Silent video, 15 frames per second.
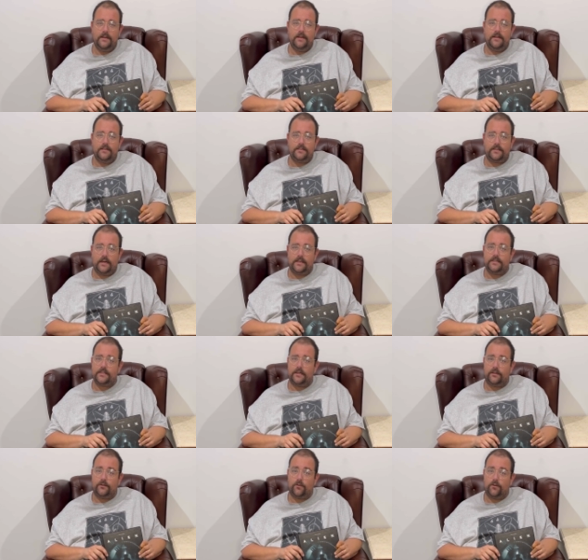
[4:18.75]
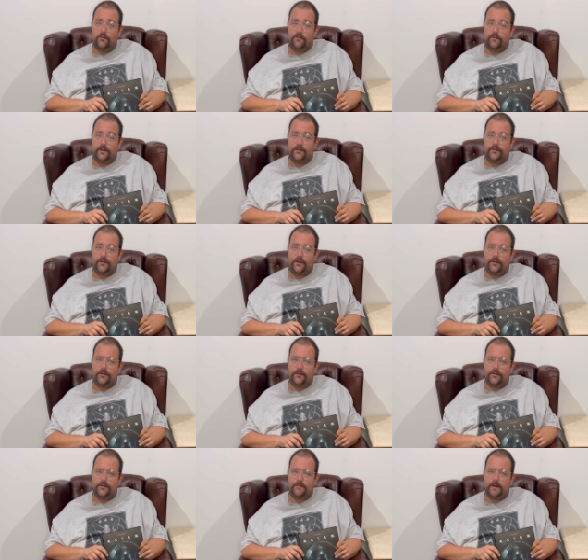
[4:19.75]
Stunts are little things you can
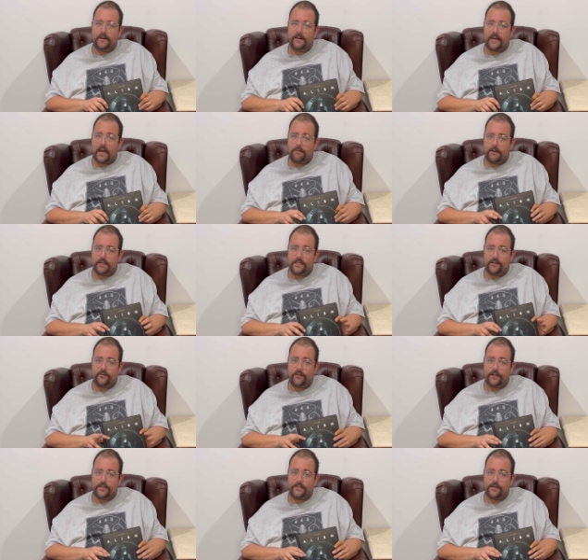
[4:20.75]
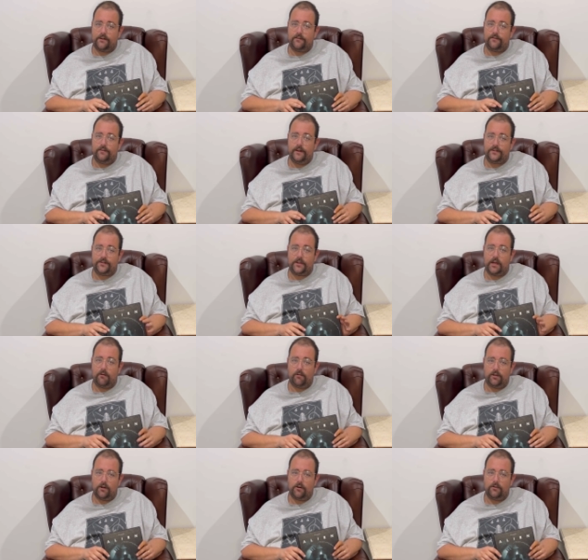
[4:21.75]
do to make the game easy for yourself as you go
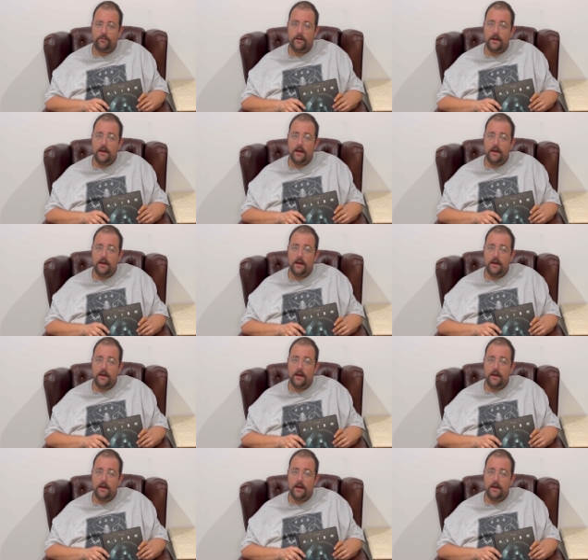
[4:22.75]
along,